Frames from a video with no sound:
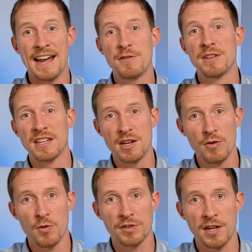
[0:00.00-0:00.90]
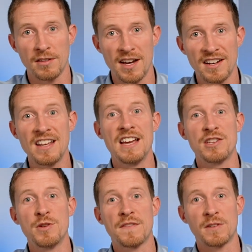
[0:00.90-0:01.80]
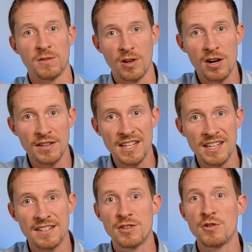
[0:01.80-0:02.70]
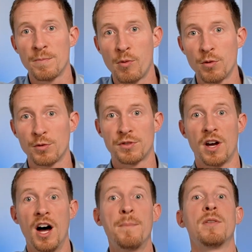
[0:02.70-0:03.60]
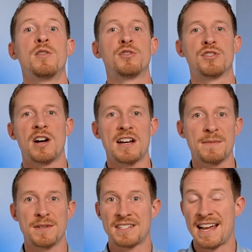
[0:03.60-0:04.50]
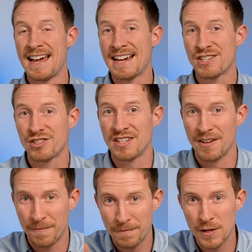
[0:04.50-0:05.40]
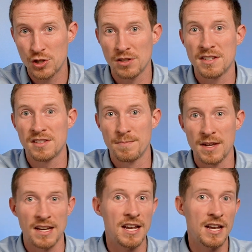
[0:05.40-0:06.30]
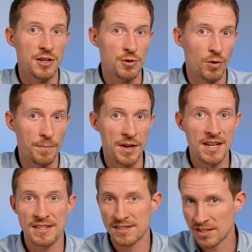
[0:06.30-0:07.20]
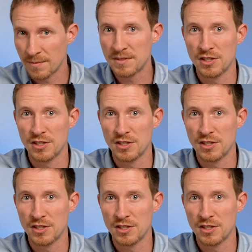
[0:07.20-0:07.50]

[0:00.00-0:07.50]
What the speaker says: I know that here in North Carolina, you have to log in to your portal to upload your documents to actually officially submit your bid in some